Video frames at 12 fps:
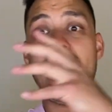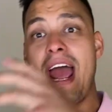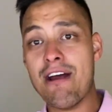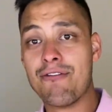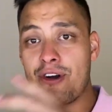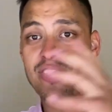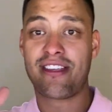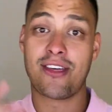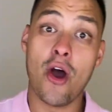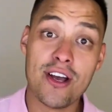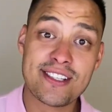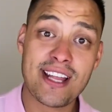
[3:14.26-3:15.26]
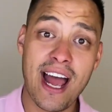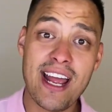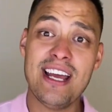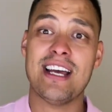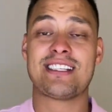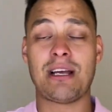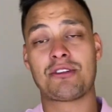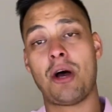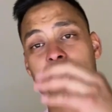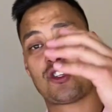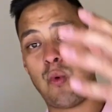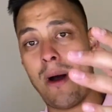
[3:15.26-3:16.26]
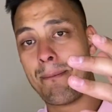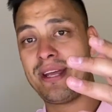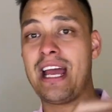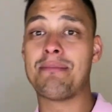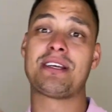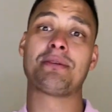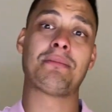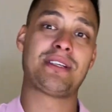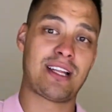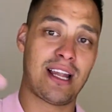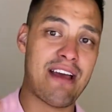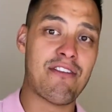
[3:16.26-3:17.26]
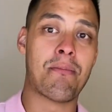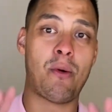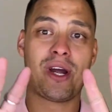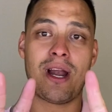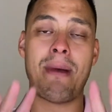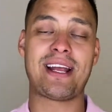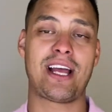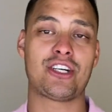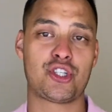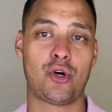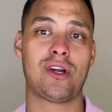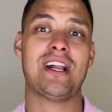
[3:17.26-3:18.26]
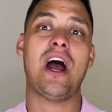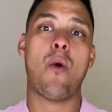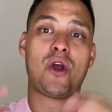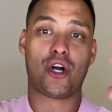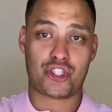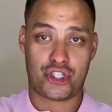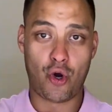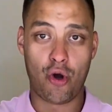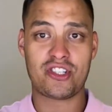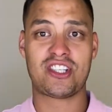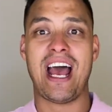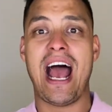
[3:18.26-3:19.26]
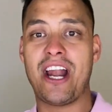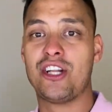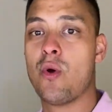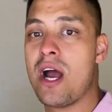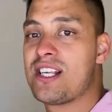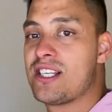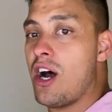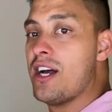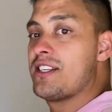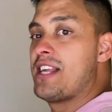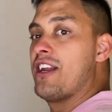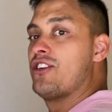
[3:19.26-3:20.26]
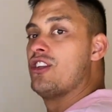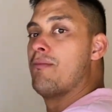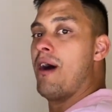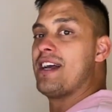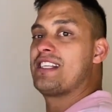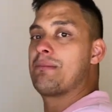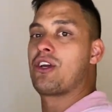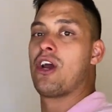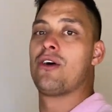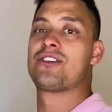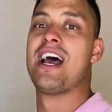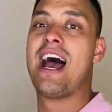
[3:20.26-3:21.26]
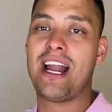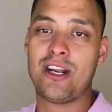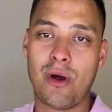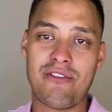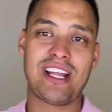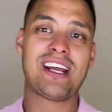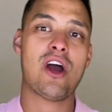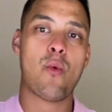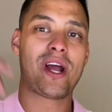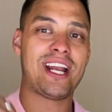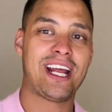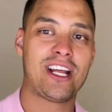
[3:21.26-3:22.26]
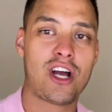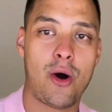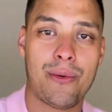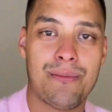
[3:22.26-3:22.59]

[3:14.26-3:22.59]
every Thursday. Sometimes it's 1 p.m., sometimes it's 11, but we're going to make that short. We've got shorts, how to do exercises, how to do the bicep curls, how to do everything. We're going to get it going.